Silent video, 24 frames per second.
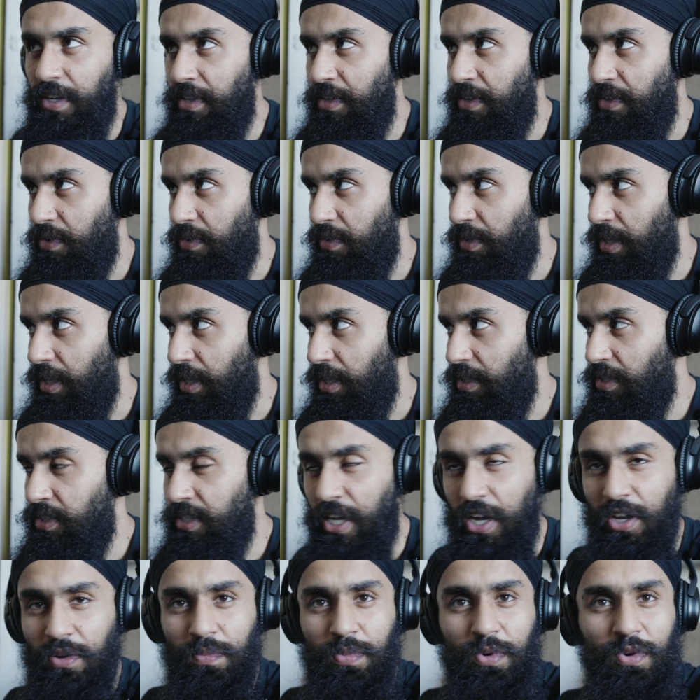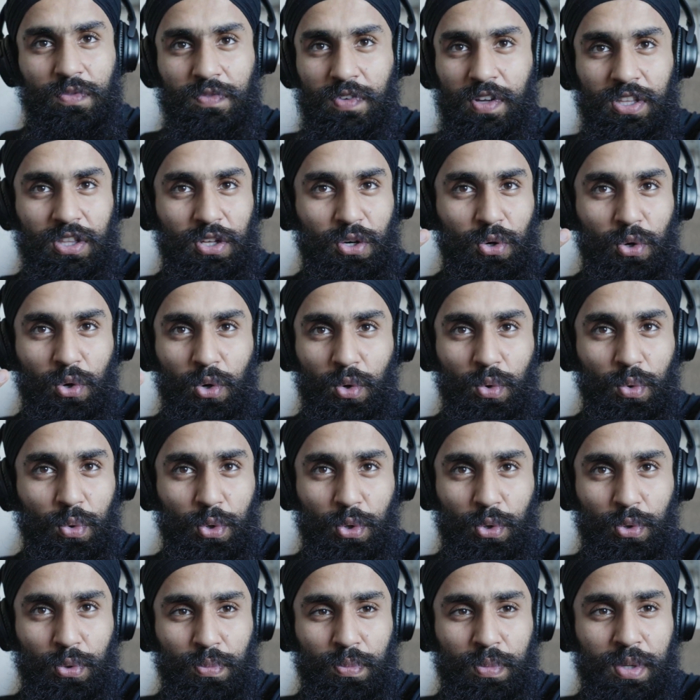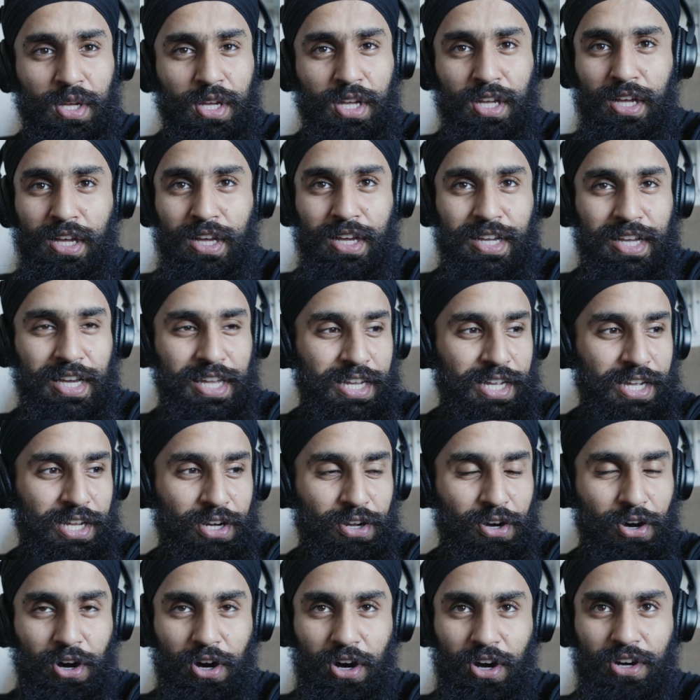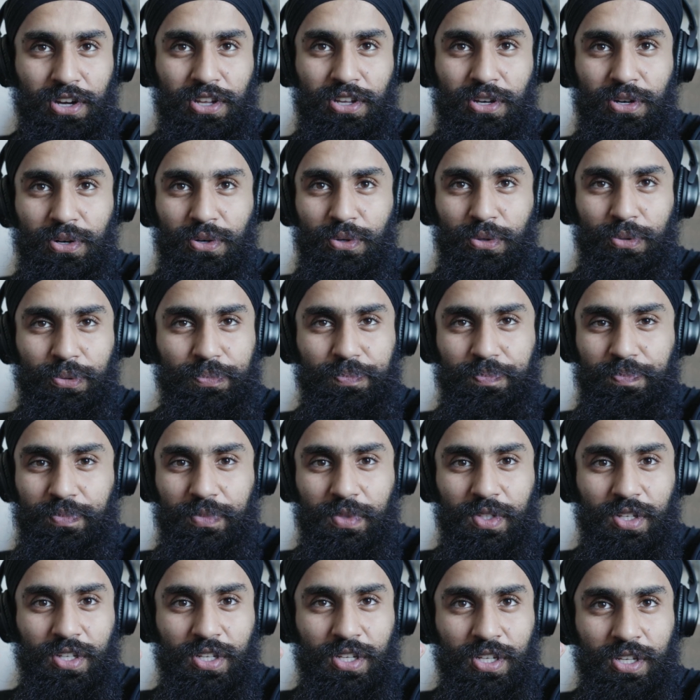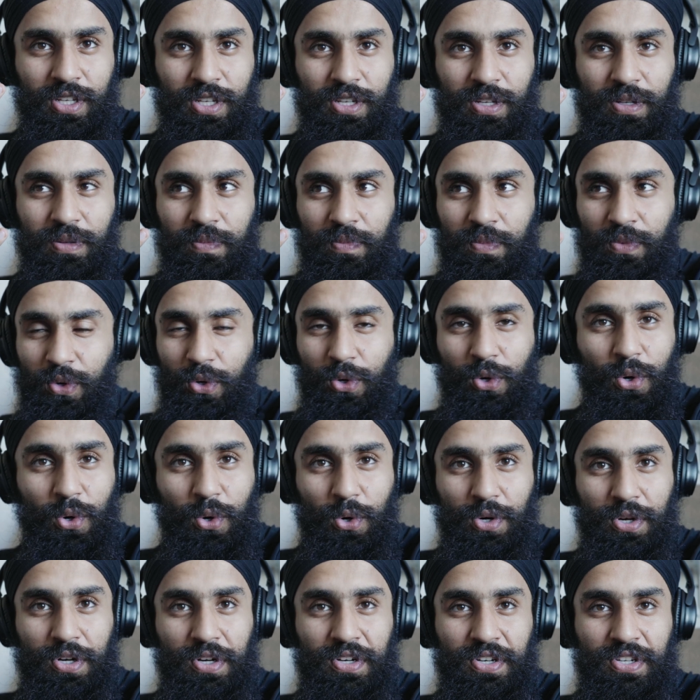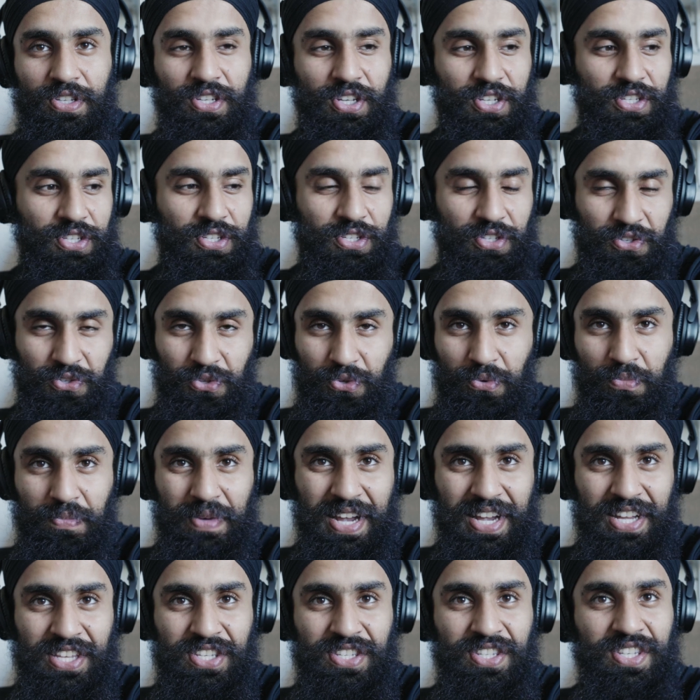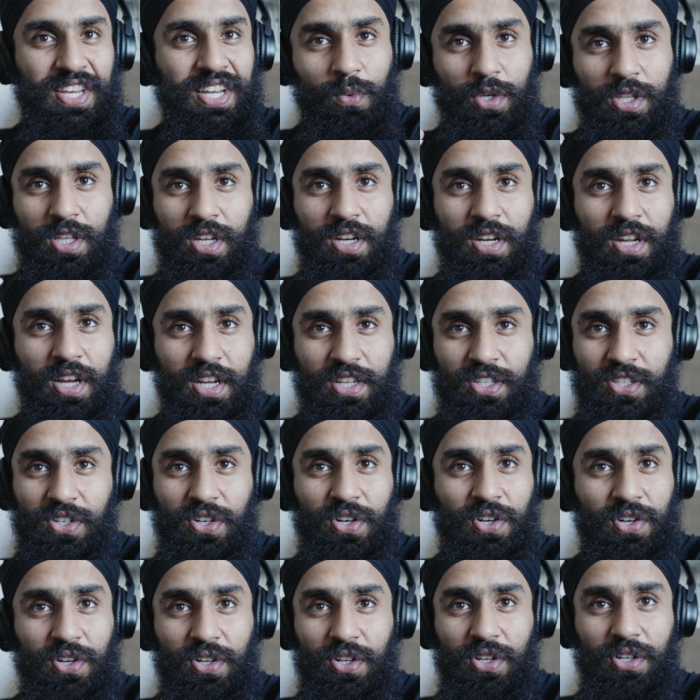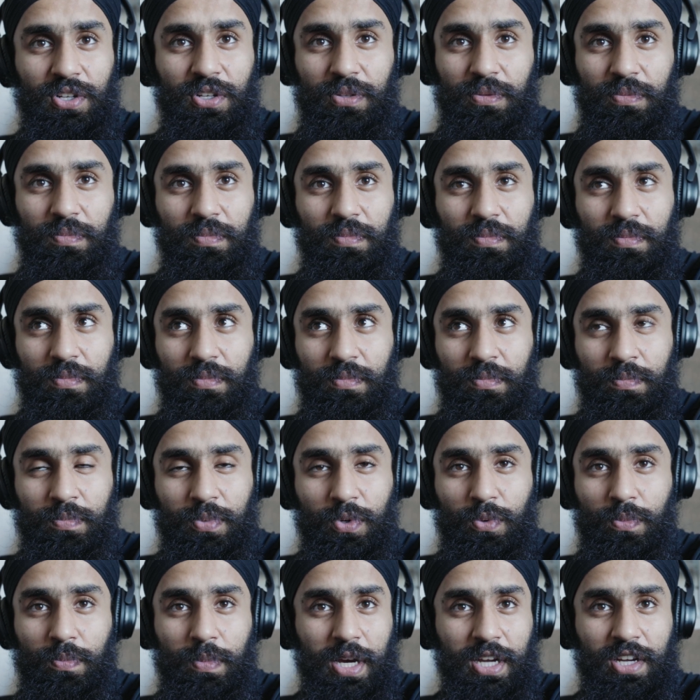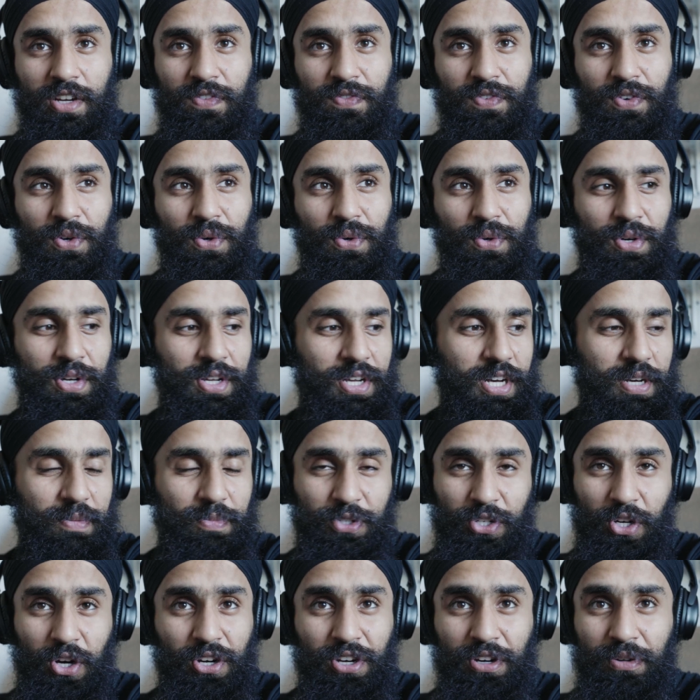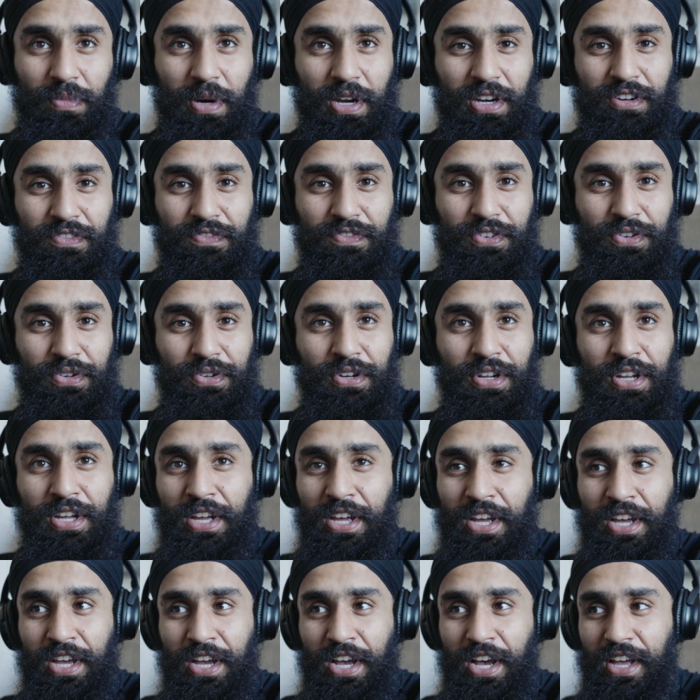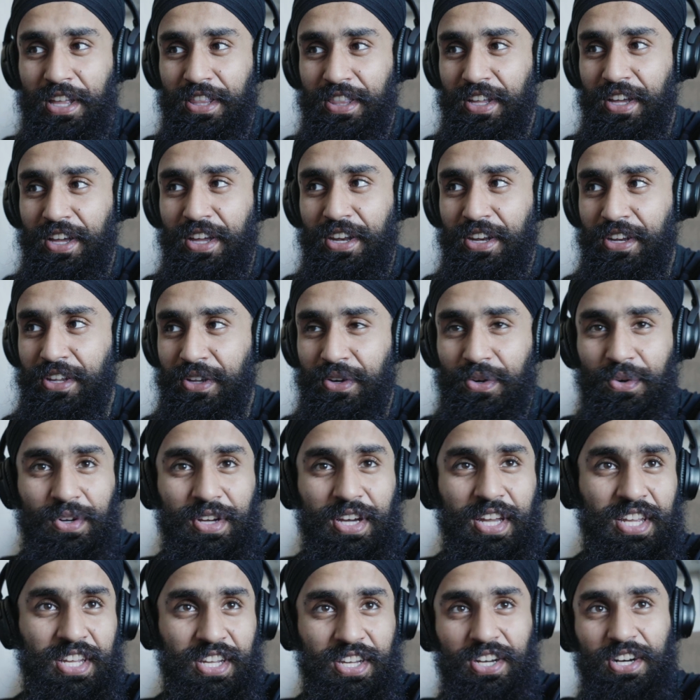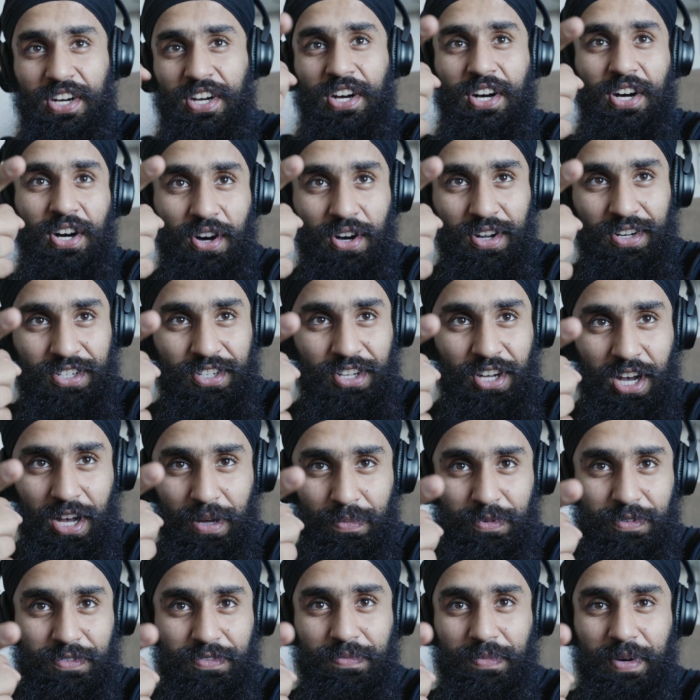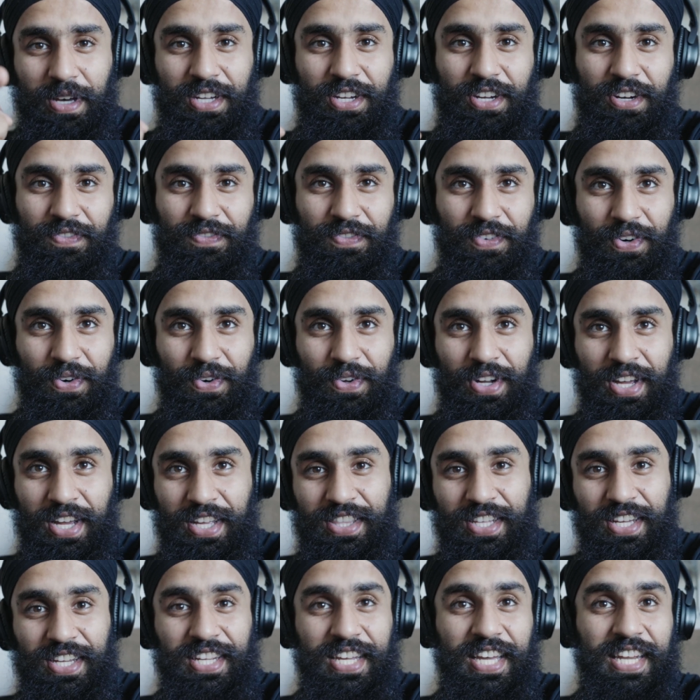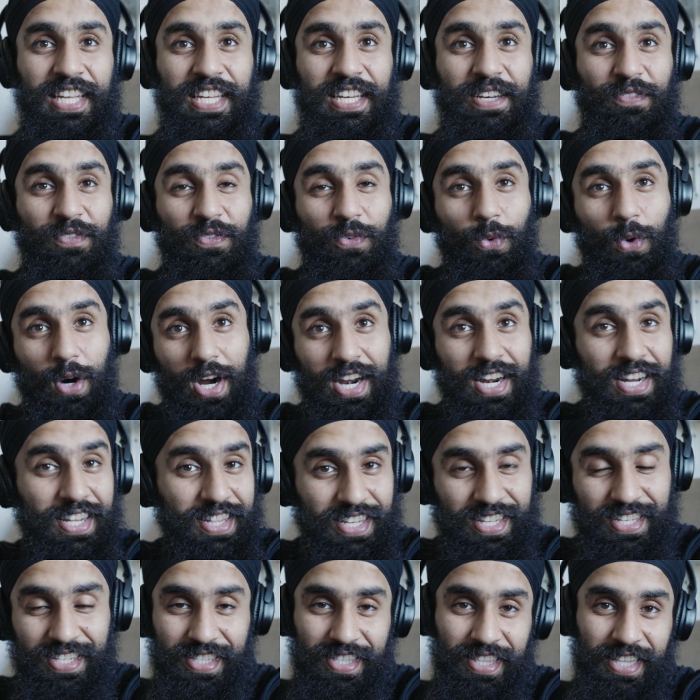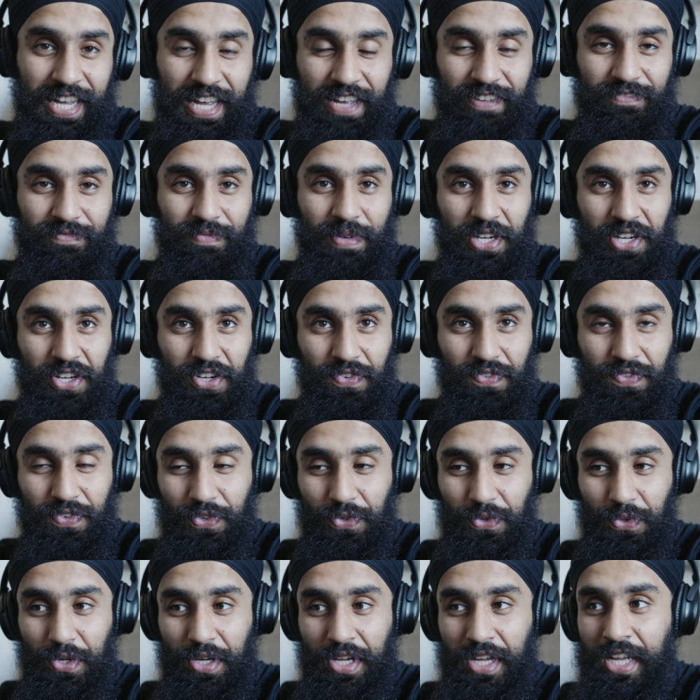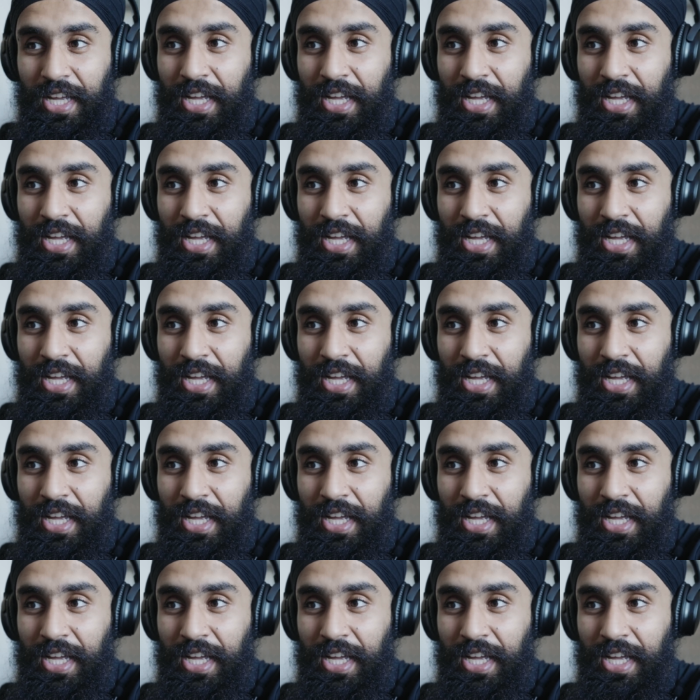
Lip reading: you know, like soundproofing the whole room, getting an audio recorder such as a Zoom H6 with an external boom microphone, shotgun microphone, and then, you know, getting on top of microphone, and then getting a wireless lav microphone.